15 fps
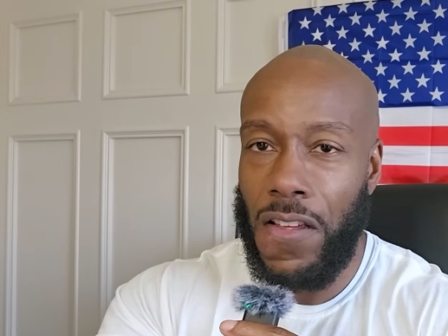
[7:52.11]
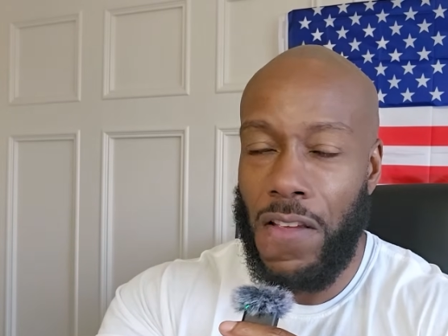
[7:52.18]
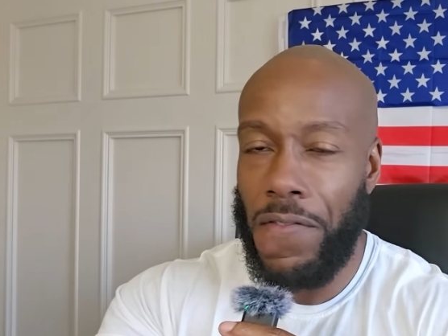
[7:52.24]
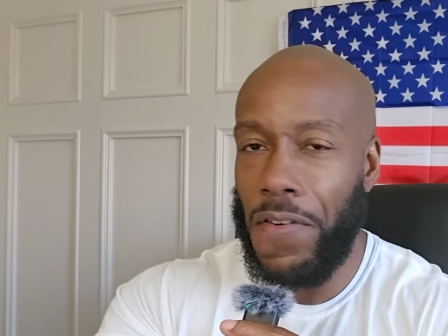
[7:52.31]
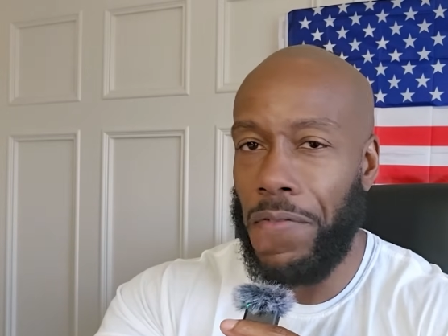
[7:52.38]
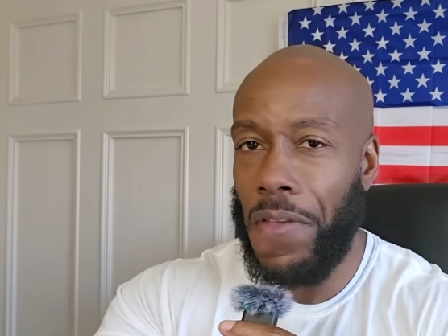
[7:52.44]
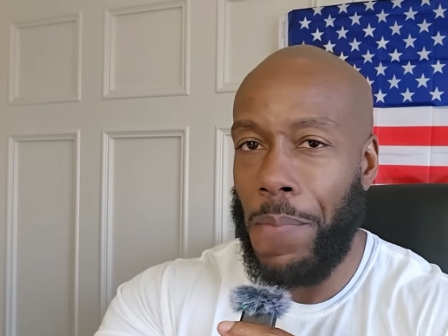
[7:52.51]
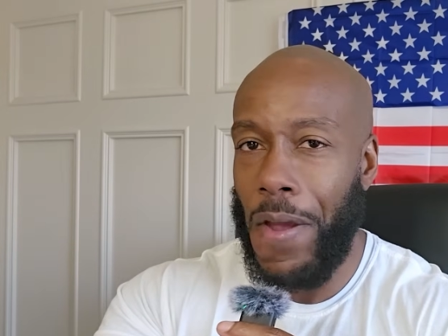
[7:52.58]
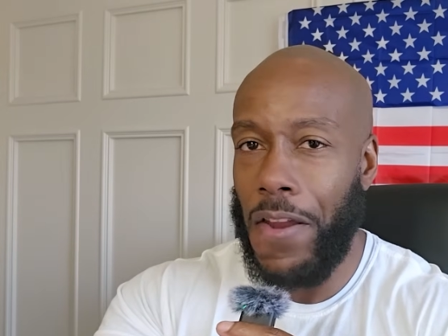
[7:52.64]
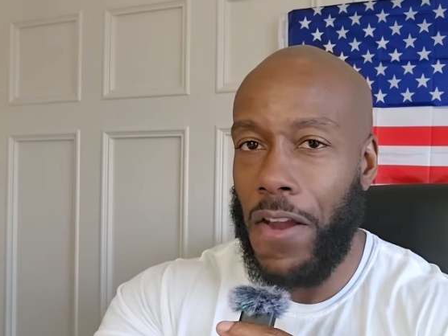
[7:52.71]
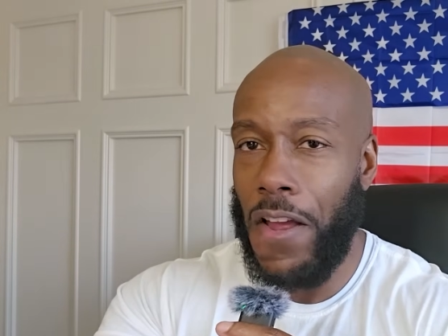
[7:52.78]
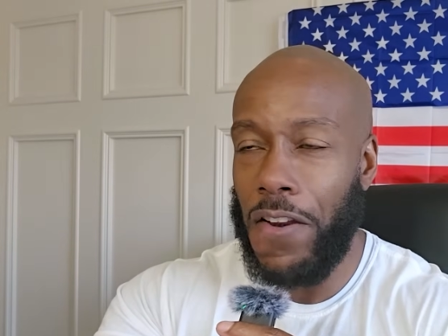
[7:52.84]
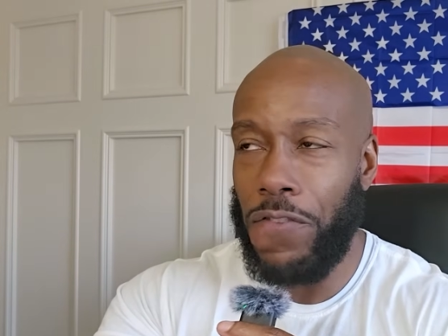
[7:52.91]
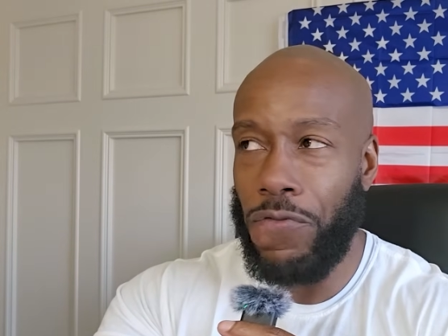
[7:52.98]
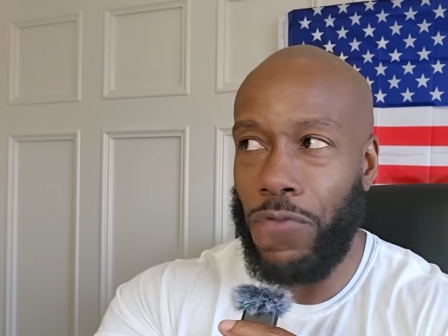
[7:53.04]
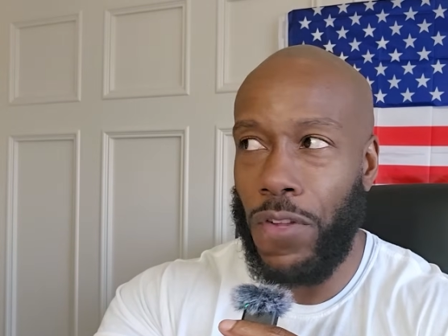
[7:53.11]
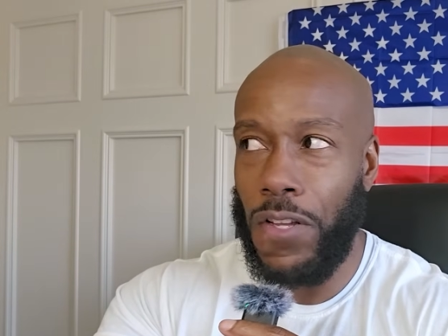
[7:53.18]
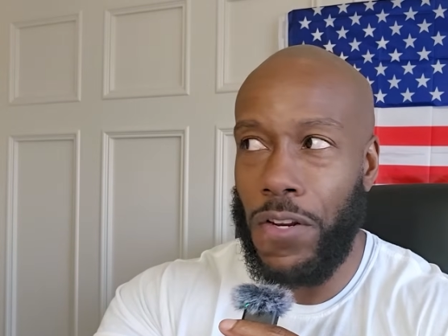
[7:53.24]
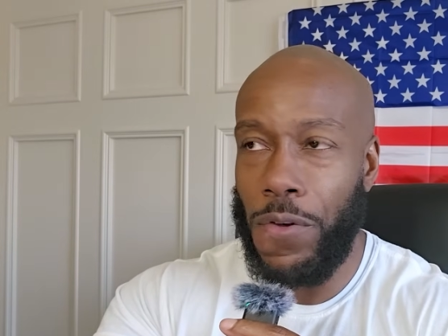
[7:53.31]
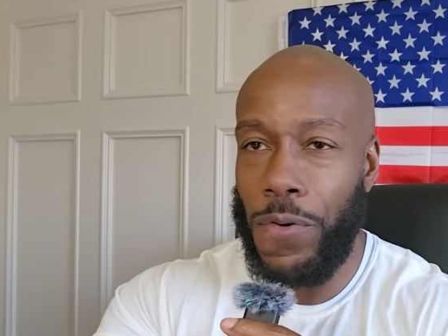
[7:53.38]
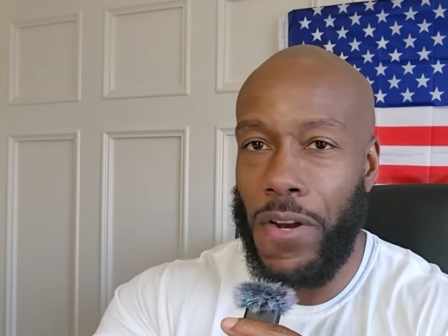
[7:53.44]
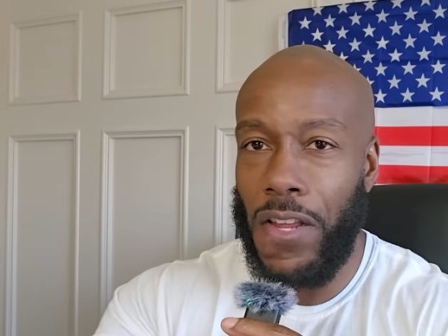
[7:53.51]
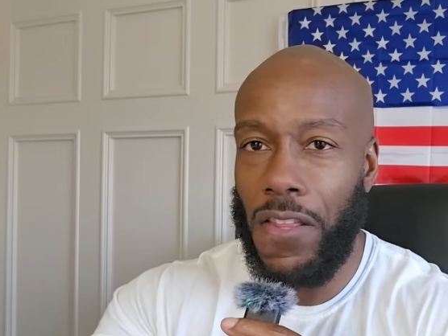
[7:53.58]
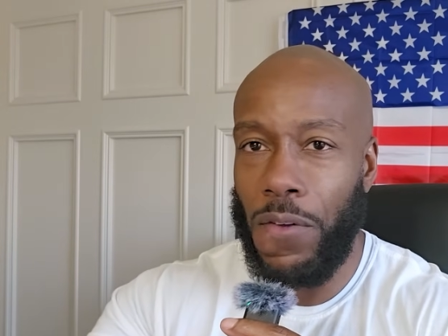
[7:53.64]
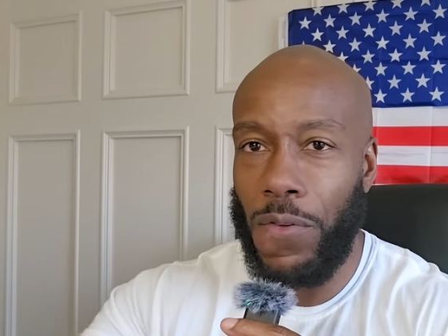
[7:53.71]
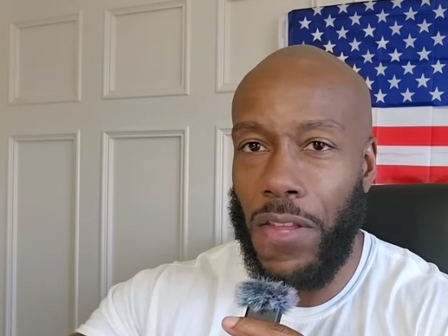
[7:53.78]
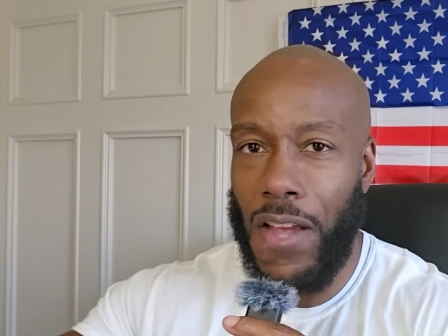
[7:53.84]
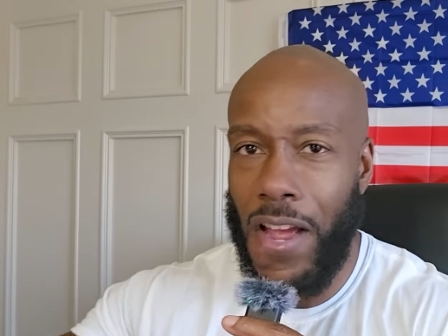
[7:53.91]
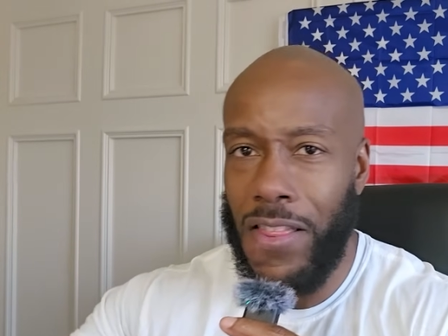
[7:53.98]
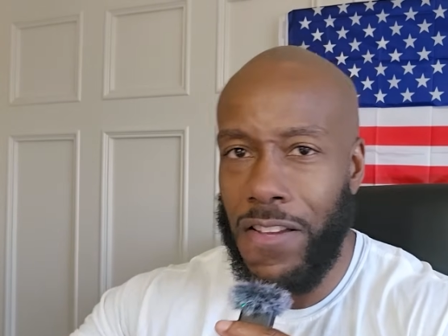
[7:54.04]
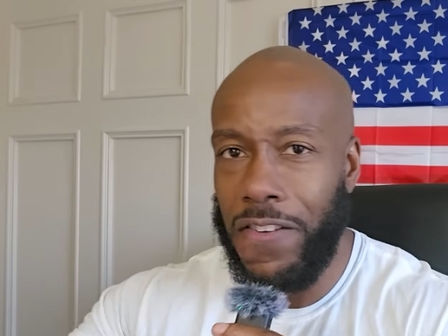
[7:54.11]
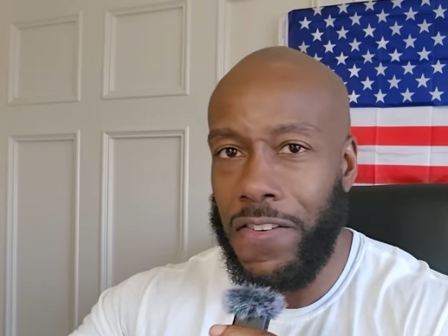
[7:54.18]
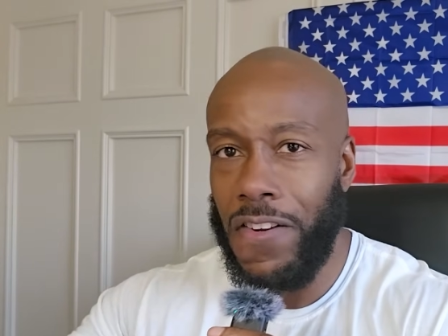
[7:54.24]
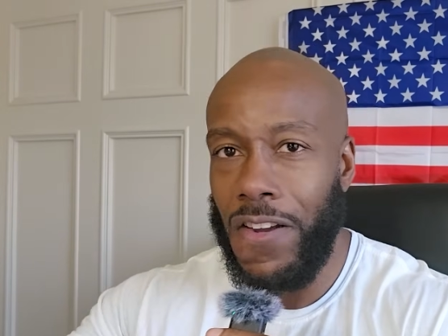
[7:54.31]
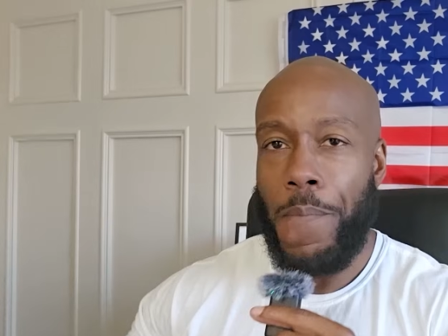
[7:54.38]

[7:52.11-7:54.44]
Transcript: even if they might not really do anything when they got there.